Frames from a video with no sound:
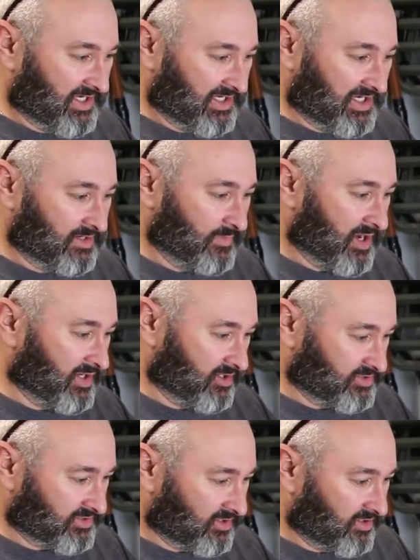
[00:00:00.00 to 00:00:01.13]
it in and make
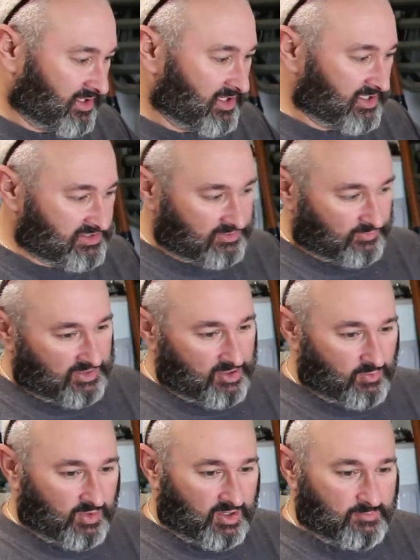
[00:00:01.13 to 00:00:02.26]
our starting cut so we know
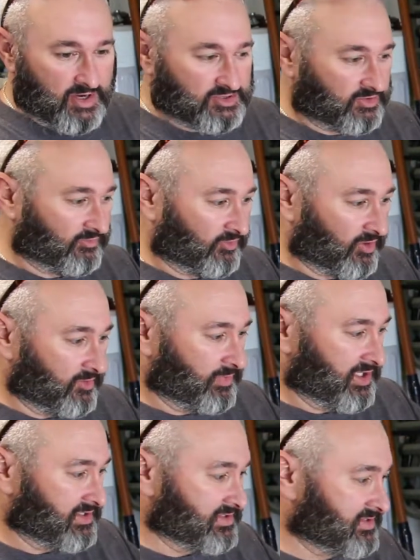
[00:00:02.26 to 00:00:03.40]
where to measure for our
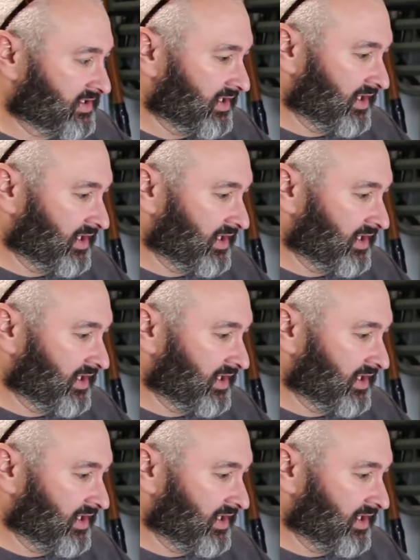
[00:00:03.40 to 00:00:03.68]
pins.